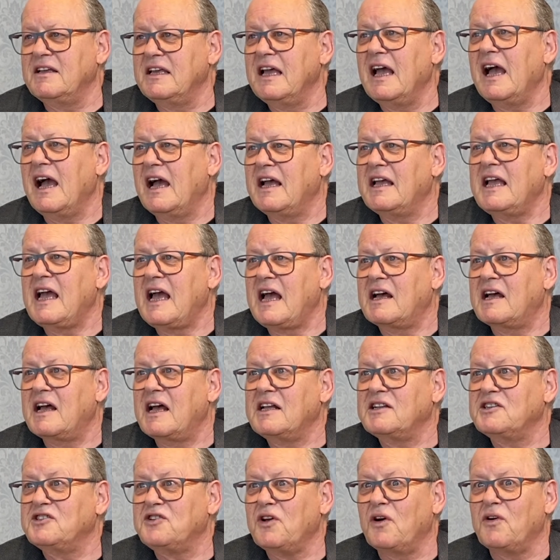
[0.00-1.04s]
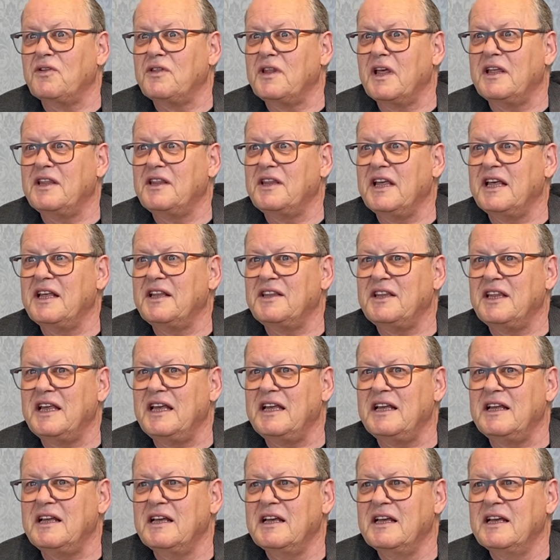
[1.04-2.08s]
Yeah. And so
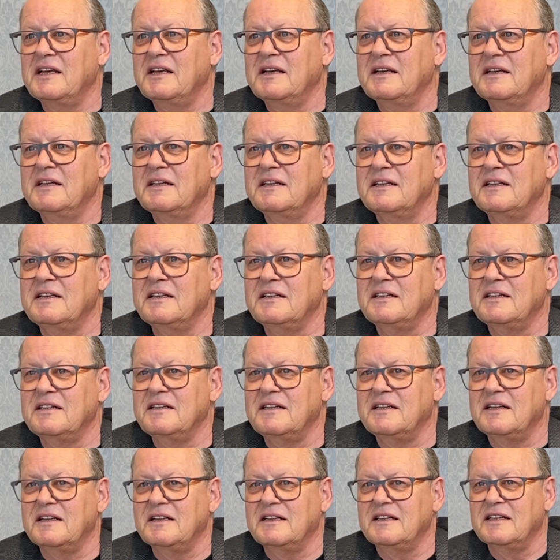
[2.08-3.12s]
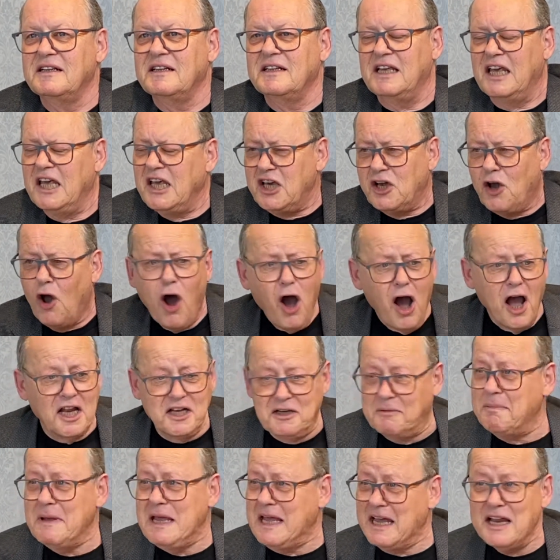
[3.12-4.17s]
the he
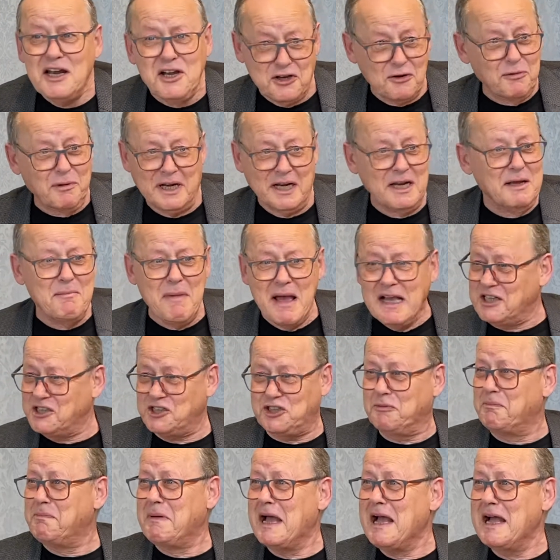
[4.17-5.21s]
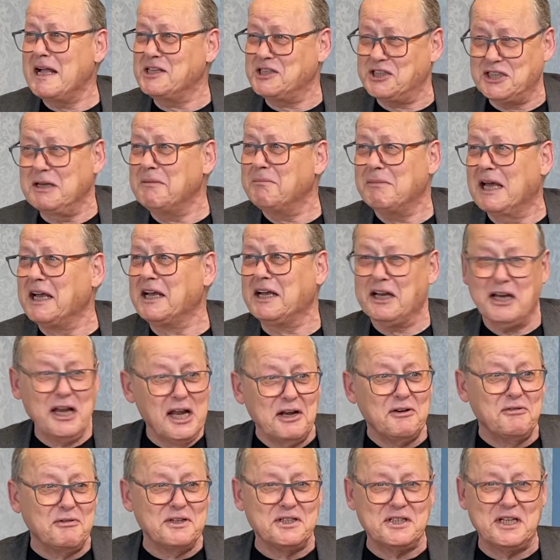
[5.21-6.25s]
conned me into it. He made Japan seem like an
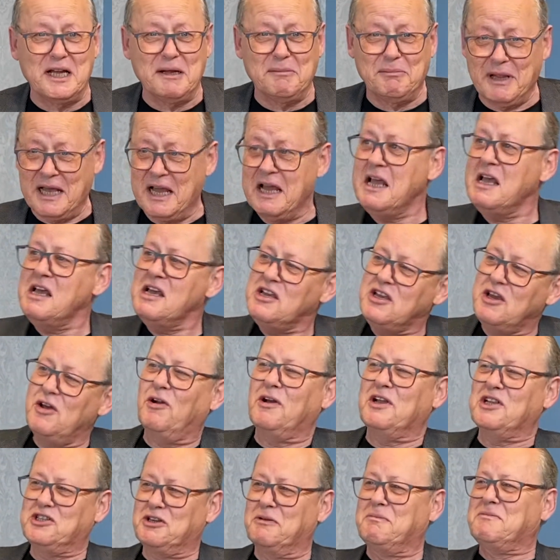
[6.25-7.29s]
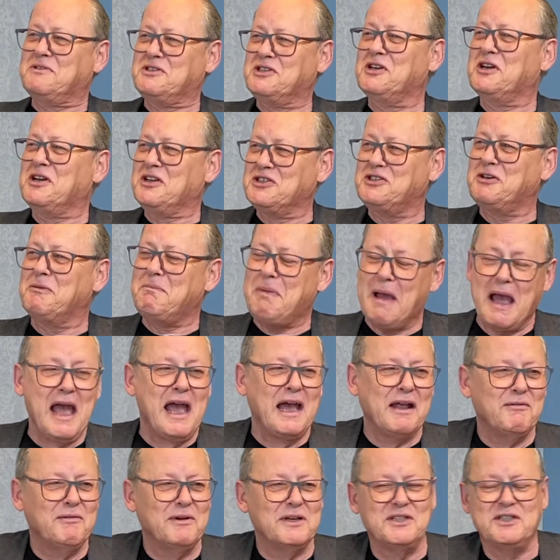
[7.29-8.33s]
interesting place. You know, and
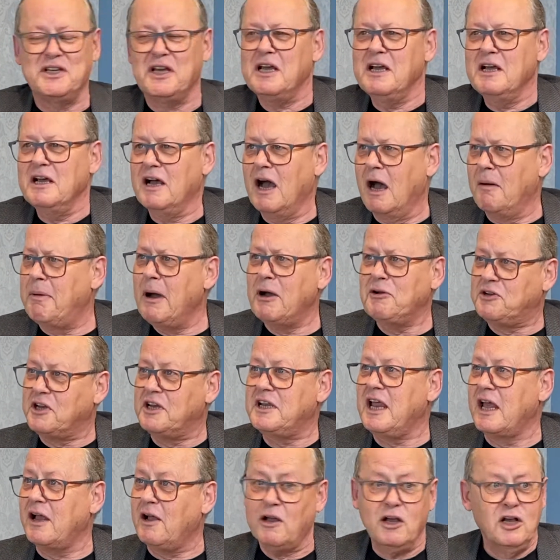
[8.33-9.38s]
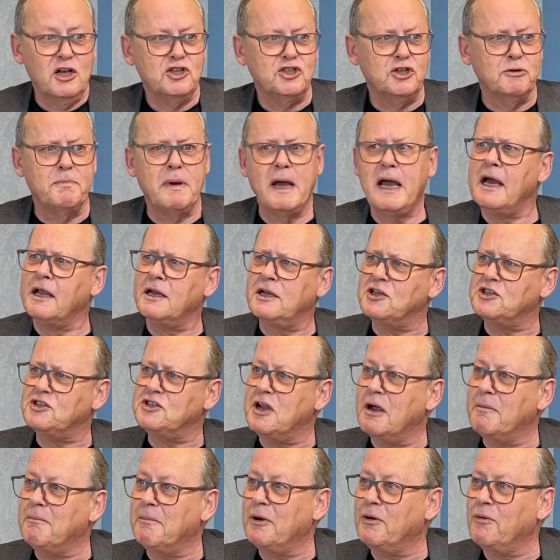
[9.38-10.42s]
Japan was about to take Japan as
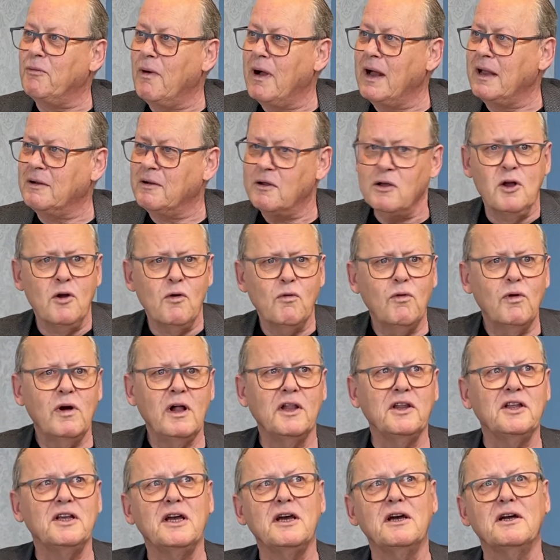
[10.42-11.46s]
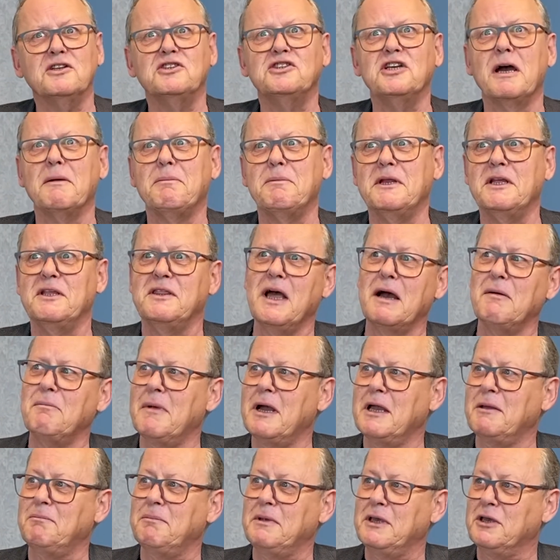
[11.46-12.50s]
number one. Well, yeah, Japanese, that
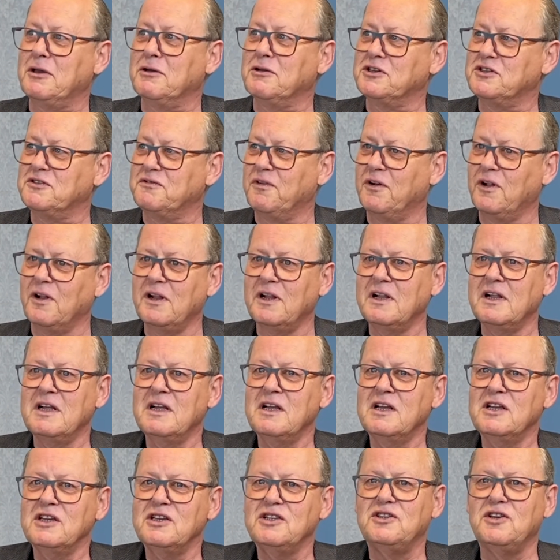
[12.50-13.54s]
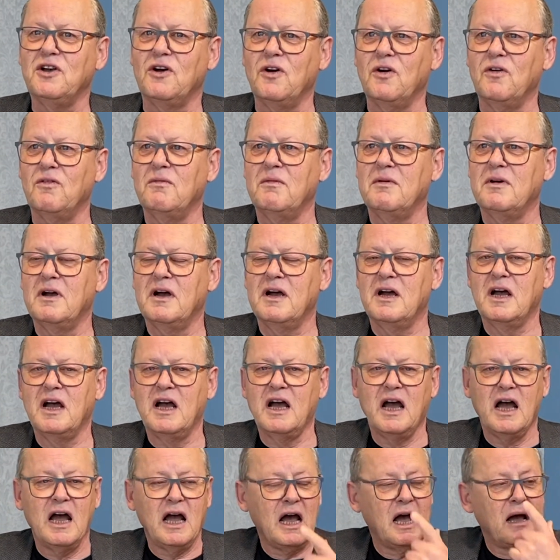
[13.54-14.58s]
might be useful. So
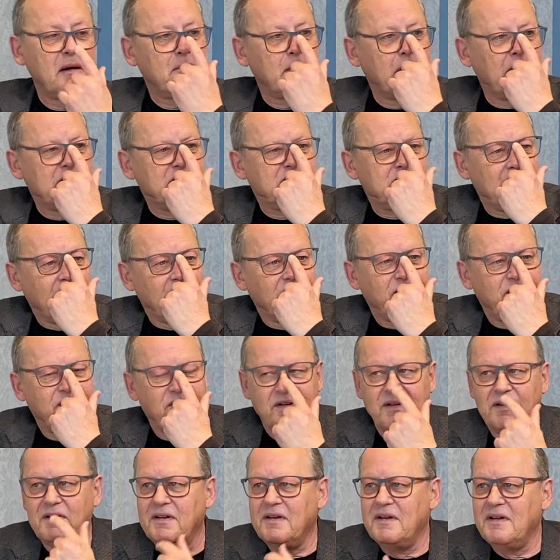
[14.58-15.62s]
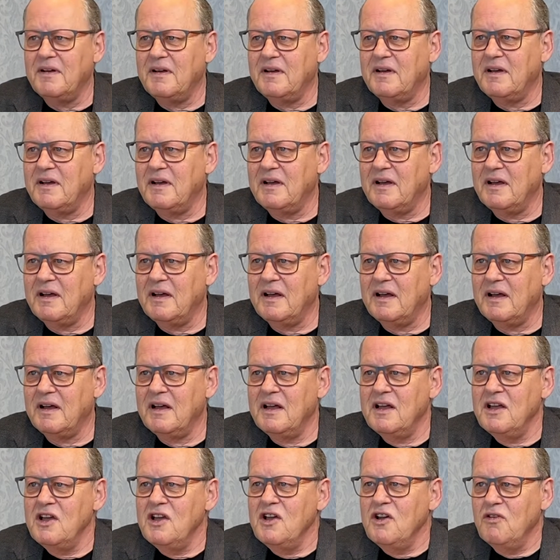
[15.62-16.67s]
myself. So what year did you first come here? I
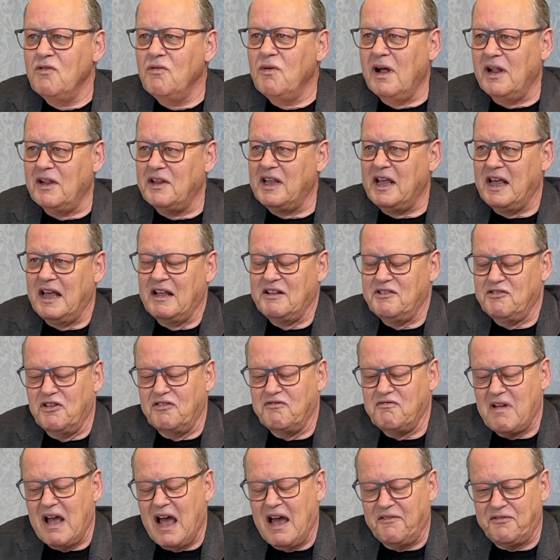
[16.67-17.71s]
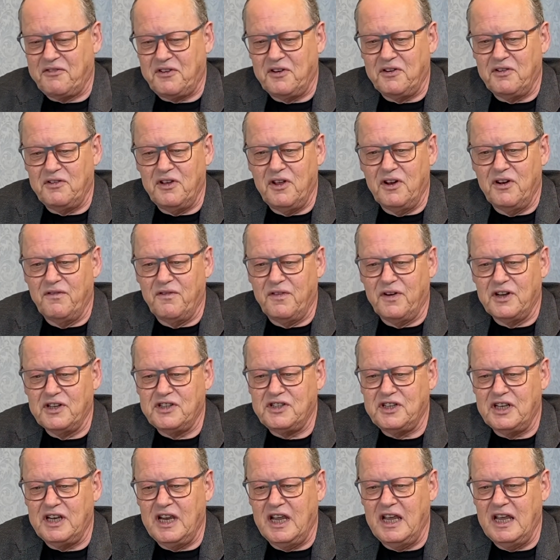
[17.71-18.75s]
mean, is that after
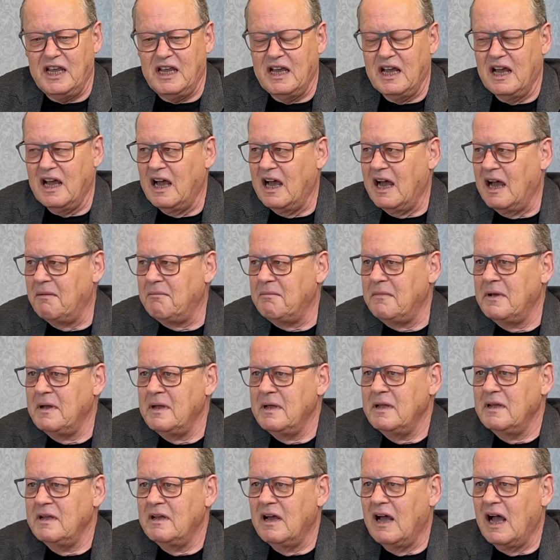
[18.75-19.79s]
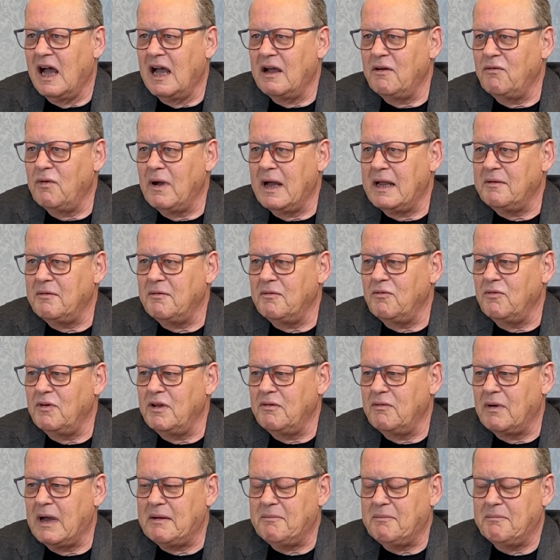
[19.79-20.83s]
university?
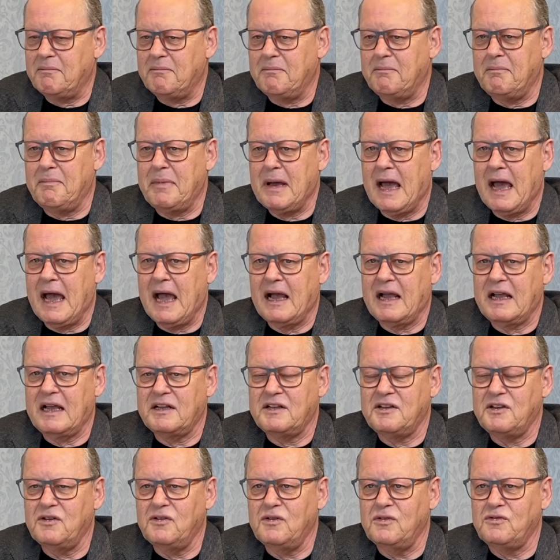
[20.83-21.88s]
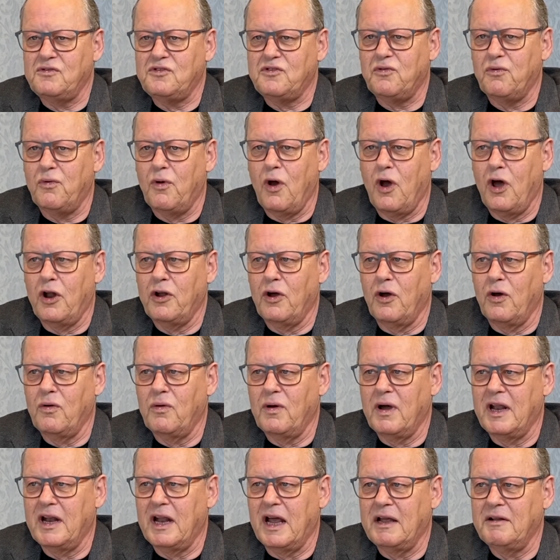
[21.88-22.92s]
We went back to
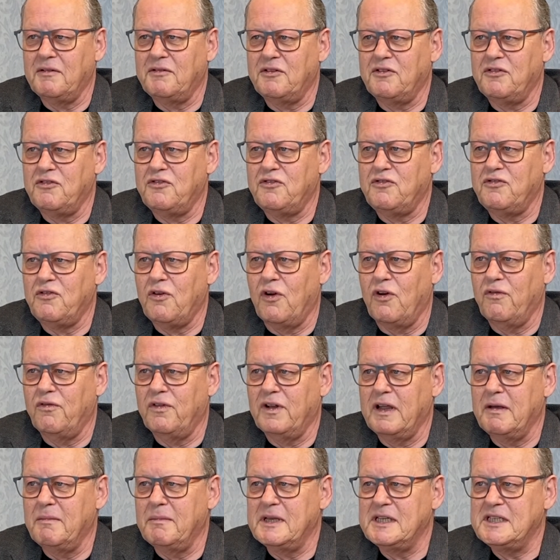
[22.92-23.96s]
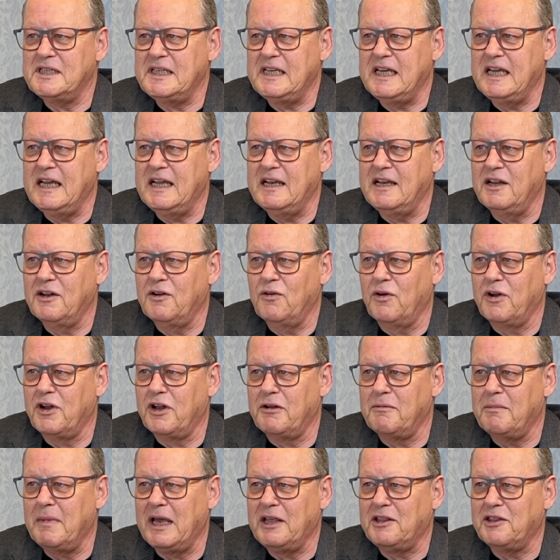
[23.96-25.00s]
Toronto, and I drove limousine in
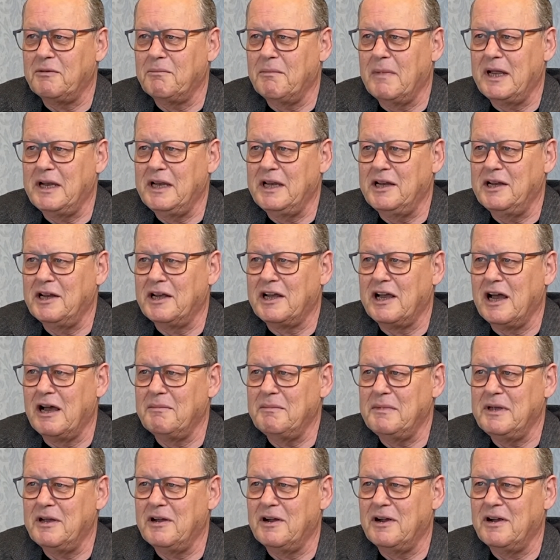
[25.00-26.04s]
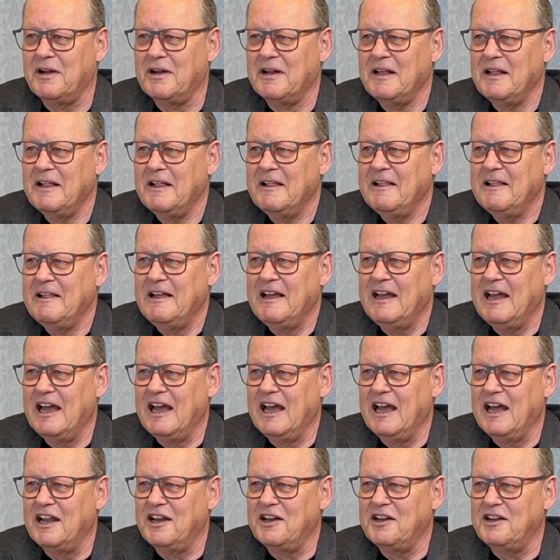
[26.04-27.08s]
order to make the money to come here.
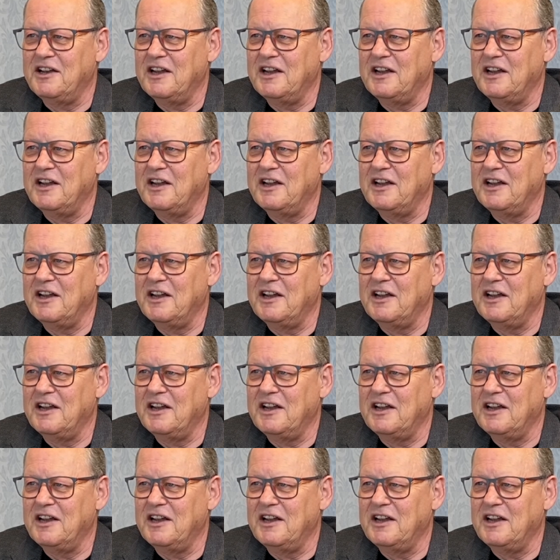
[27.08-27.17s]
And